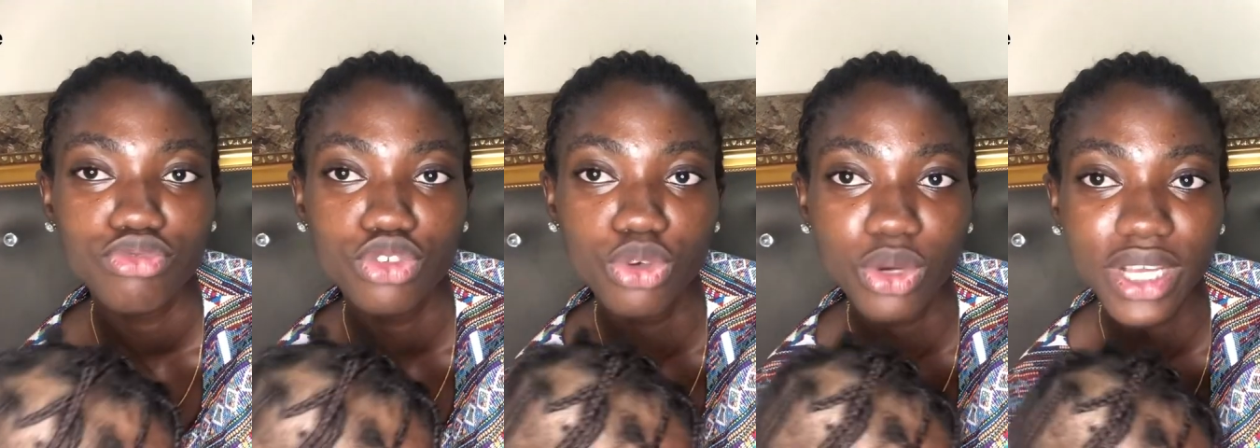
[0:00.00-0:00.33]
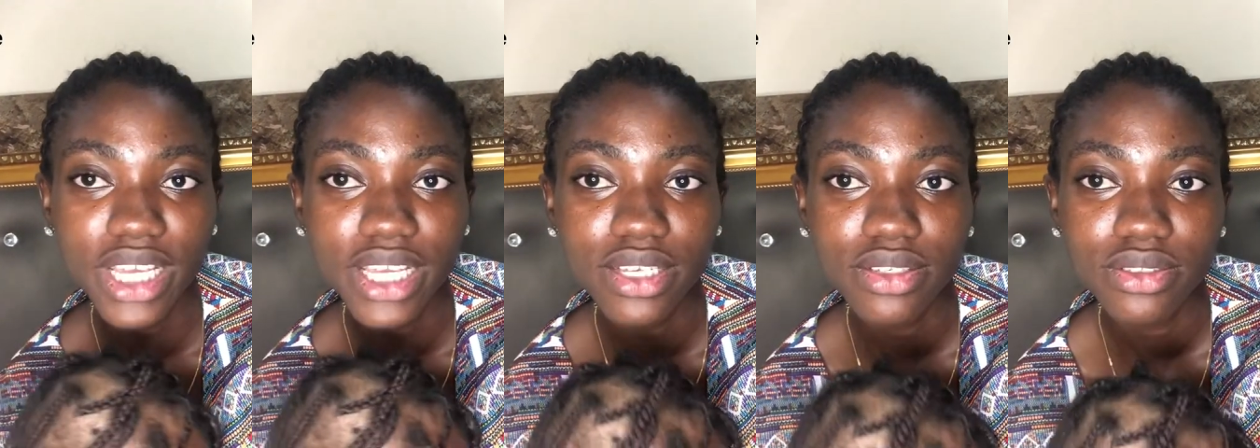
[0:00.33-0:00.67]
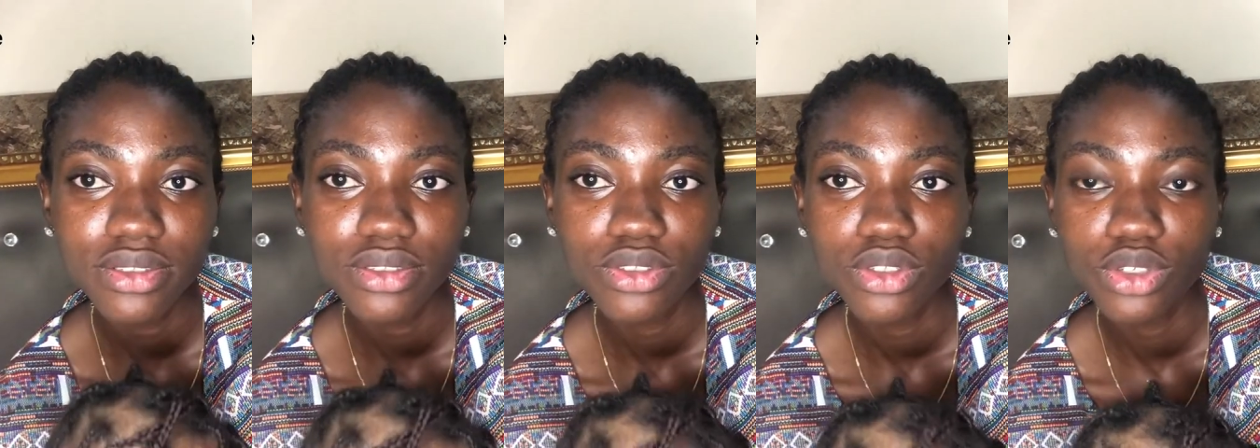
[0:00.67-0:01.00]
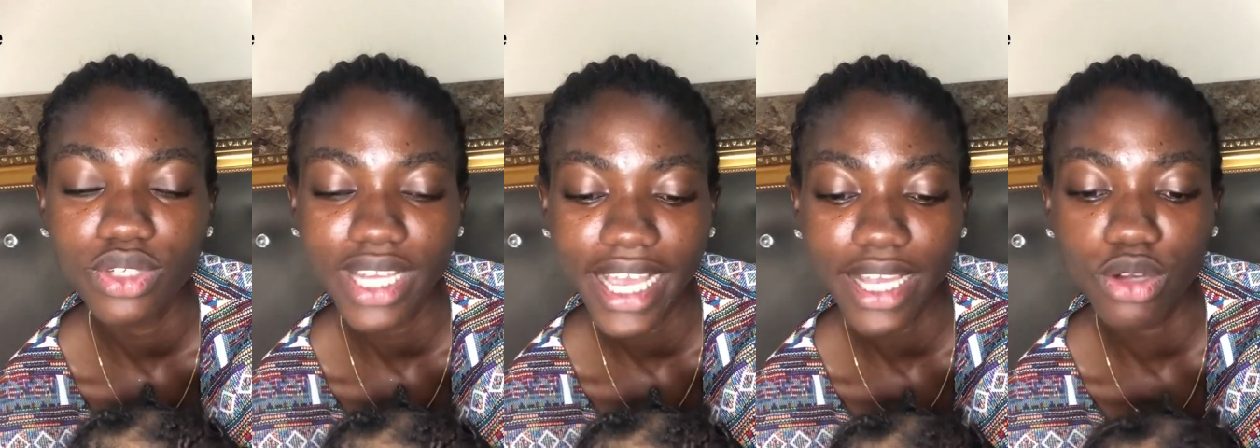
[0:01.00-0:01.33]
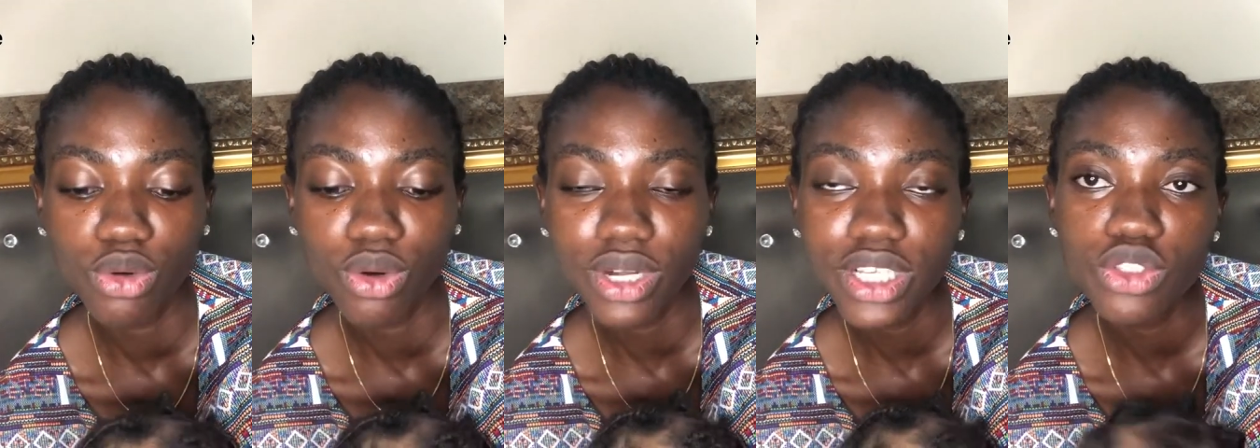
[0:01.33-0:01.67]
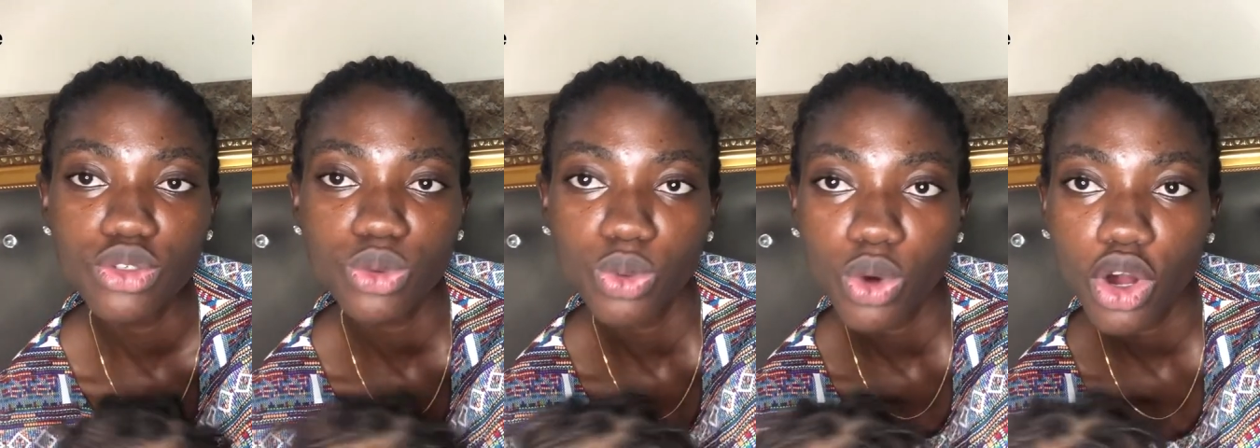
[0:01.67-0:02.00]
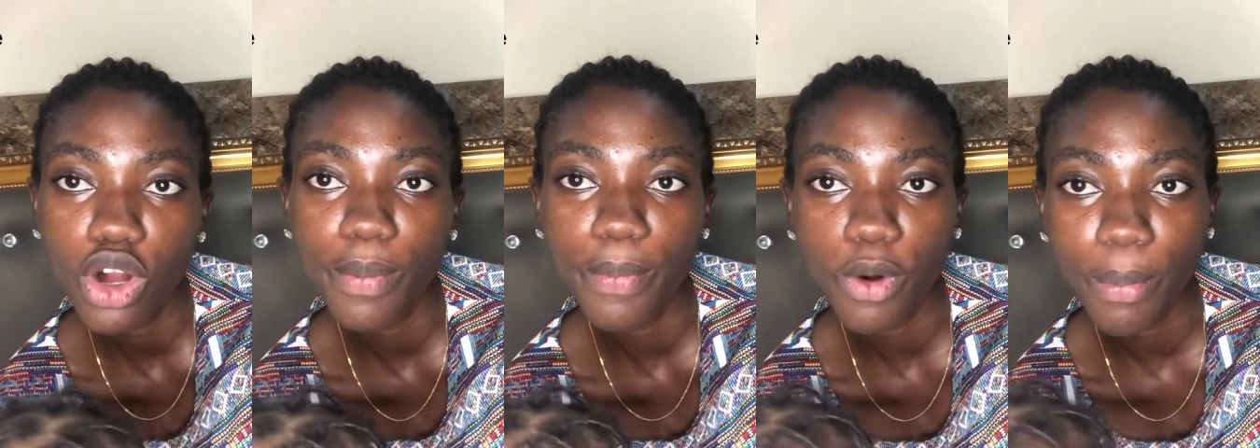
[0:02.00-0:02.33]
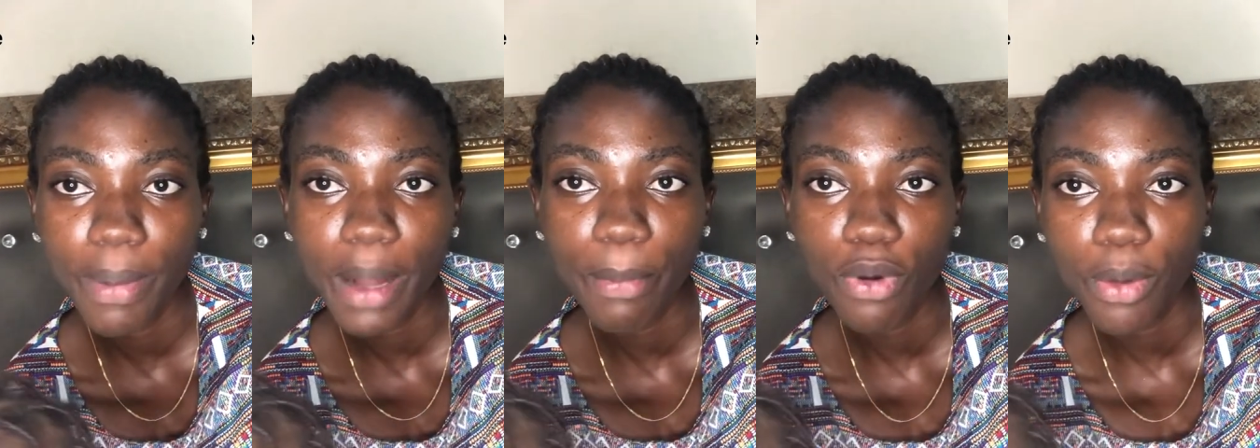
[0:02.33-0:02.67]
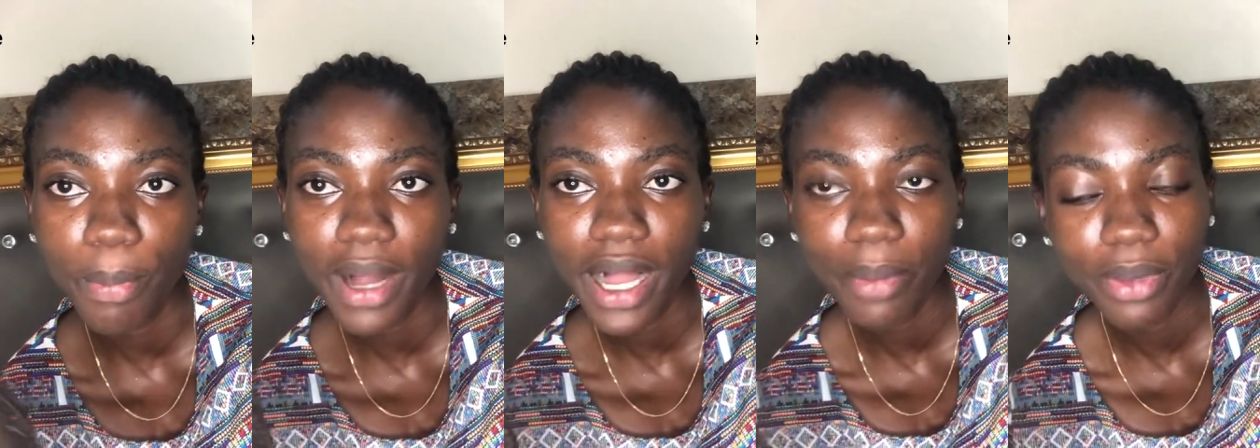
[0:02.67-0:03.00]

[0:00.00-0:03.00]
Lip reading: doing, like, going to work proper,